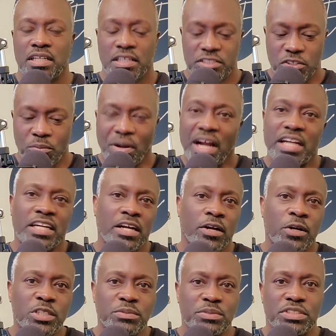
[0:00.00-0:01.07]
So my
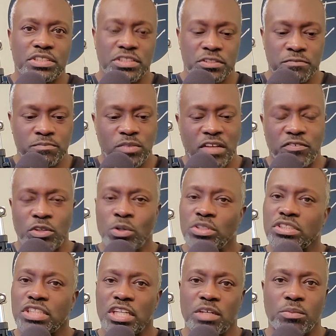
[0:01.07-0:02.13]
encouragement to you, if you're a
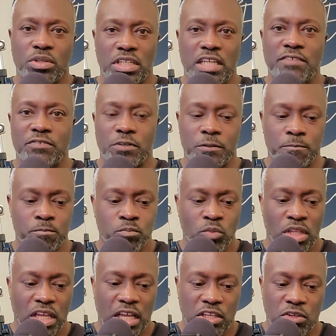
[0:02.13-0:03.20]
single believer
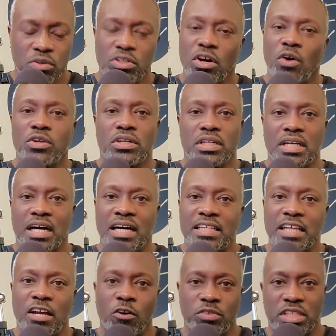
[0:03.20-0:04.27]
and you know you're in an
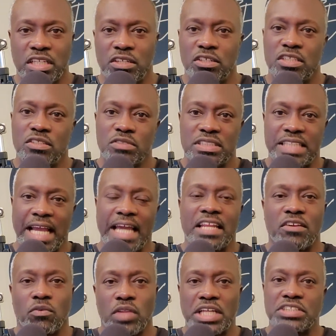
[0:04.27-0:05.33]
unhealthy
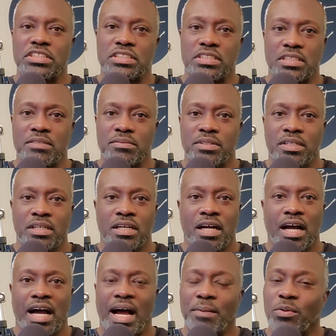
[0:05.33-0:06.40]
dating relationship,
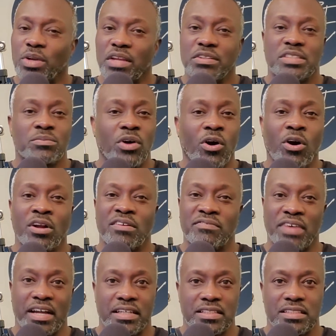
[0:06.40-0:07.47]
I'm going to give you some hard
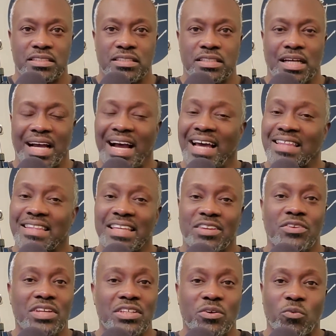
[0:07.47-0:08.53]
advice. I think
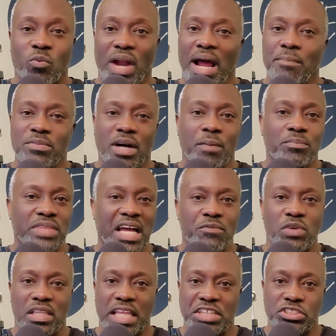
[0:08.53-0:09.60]
you need to wrap up that
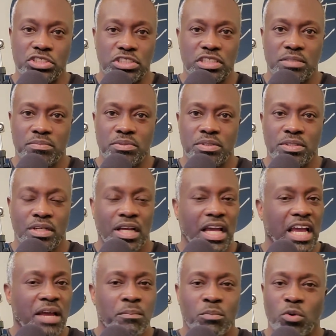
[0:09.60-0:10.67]
relationship
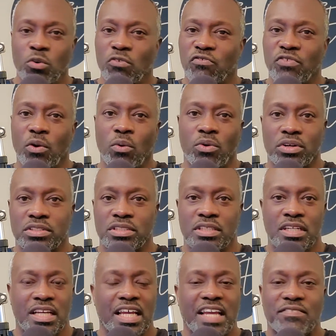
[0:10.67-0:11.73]
and move forward.
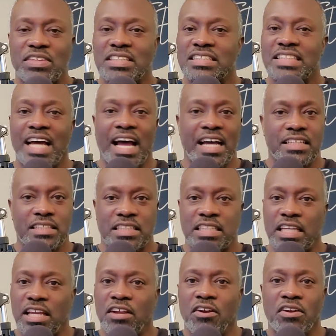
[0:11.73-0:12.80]
If it's not
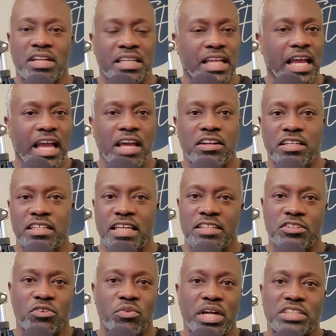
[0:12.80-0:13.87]
geared and heading in a
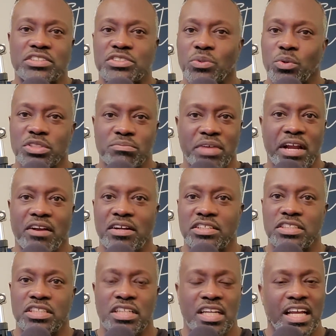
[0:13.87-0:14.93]
direction towards
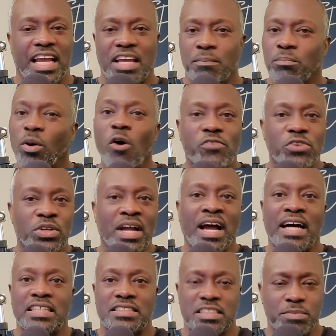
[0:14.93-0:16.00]
marriage, and both of you
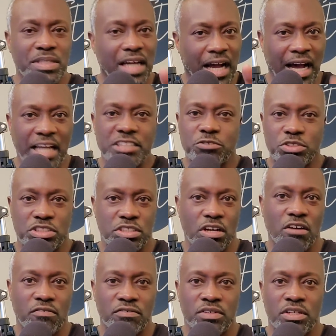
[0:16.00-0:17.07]
guys, just be honest with
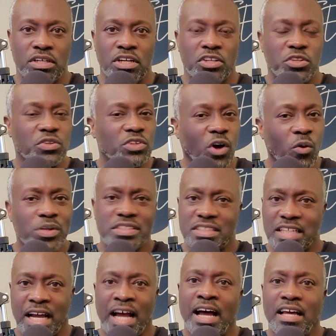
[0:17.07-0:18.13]
yourself, you know it's
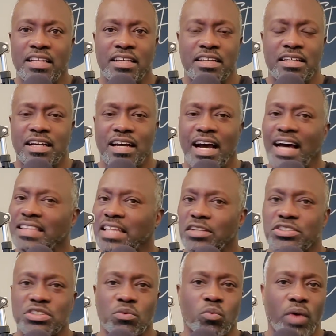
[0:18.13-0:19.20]
not, I think
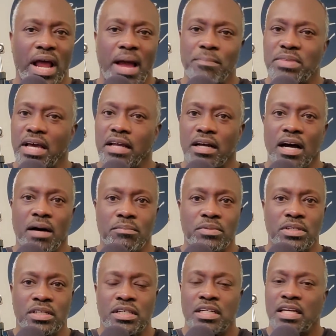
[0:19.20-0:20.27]
you should wrap that up
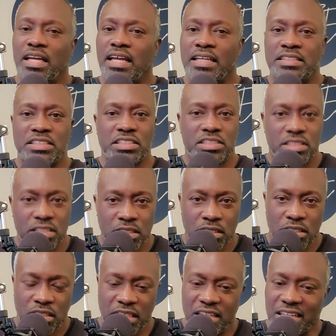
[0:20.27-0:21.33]
and just
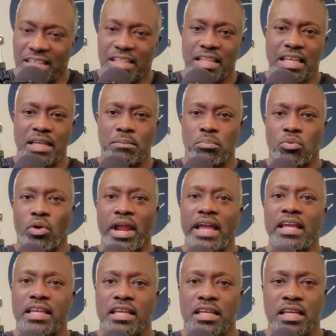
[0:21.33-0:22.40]
get a clean
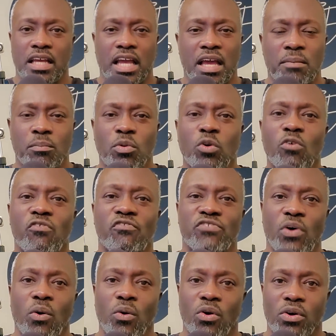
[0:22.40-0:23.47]
break and move
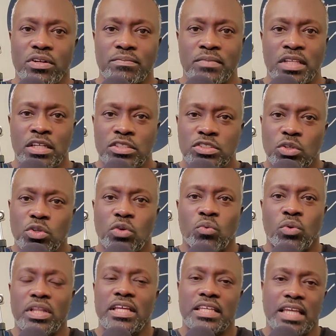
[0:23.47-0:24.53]
forward so you
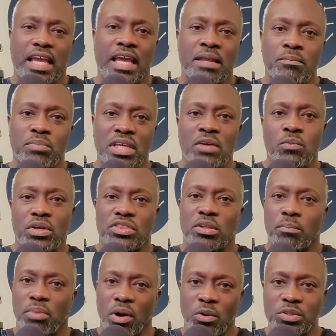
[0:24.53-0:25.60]
really can be with the
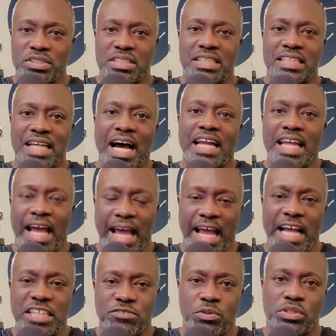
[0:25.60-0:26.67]
person God
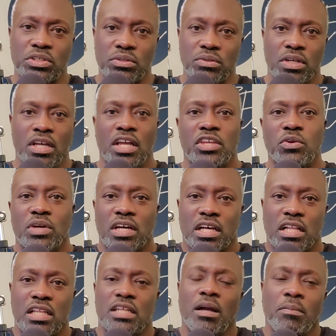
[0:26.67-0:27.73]
has for you. You can
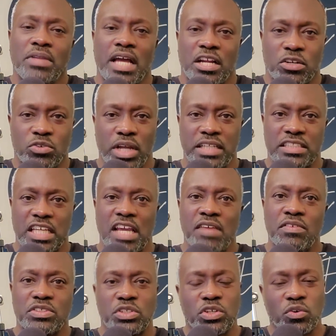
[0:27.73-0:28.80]
clear up that
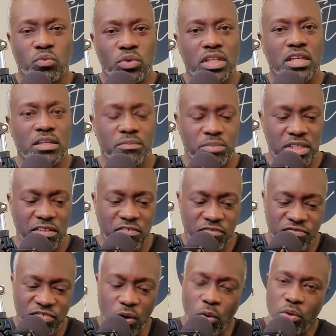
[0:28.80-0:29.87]
creativity so you can be
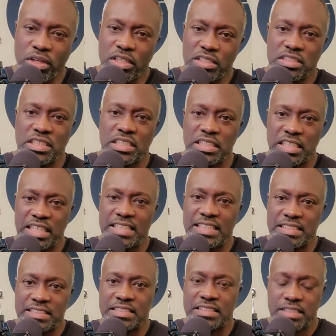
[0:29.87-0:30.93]
focusing in
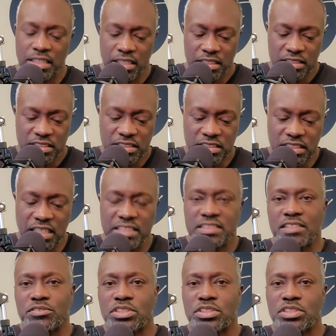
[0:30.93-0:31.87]
this season of